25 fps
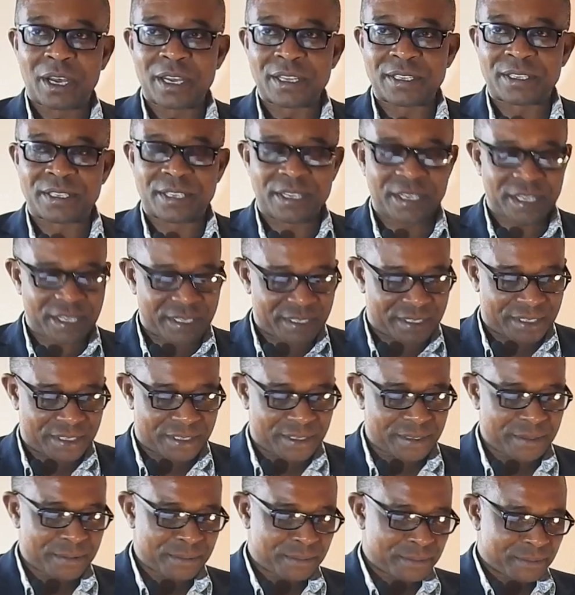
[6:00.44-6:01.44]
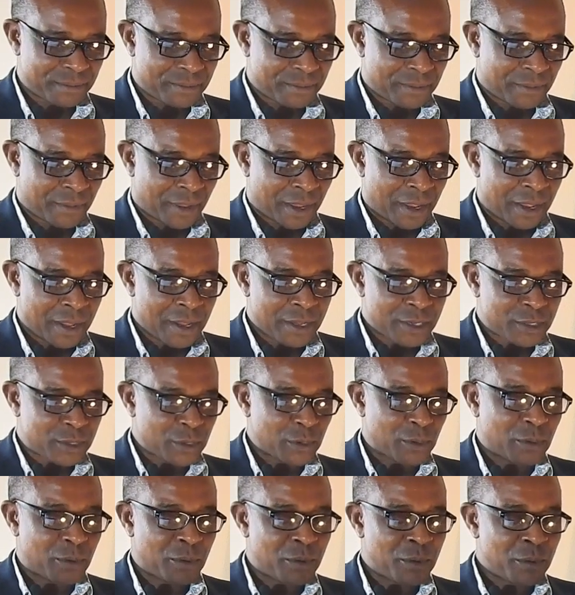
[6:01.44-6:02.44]
has sneezed.
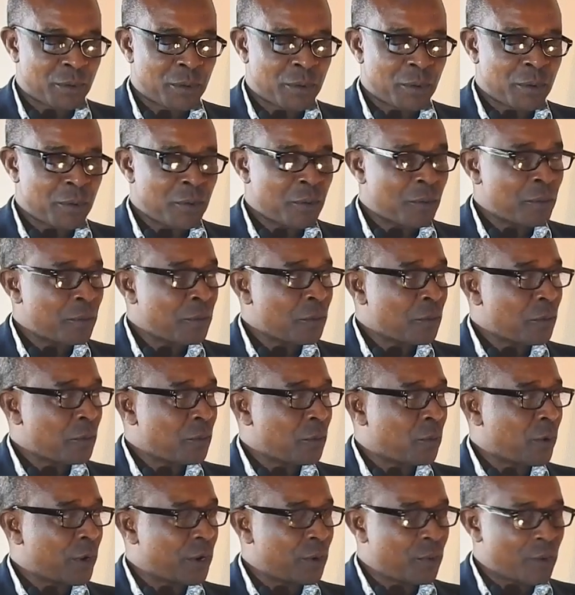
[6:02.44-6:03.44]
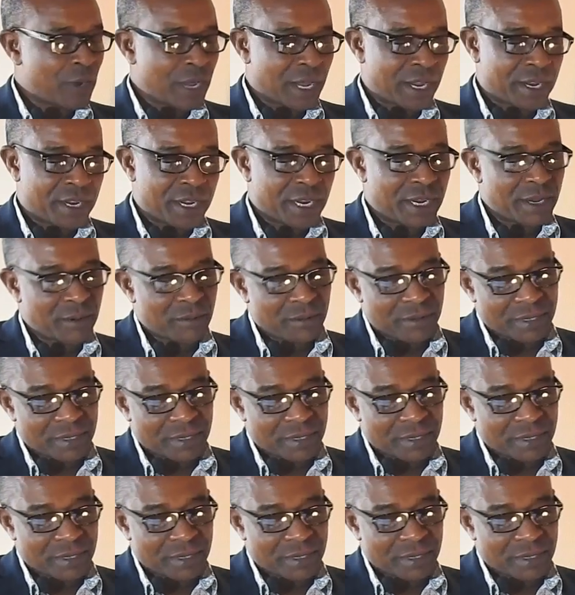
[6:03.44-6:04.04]
So, when we are dealing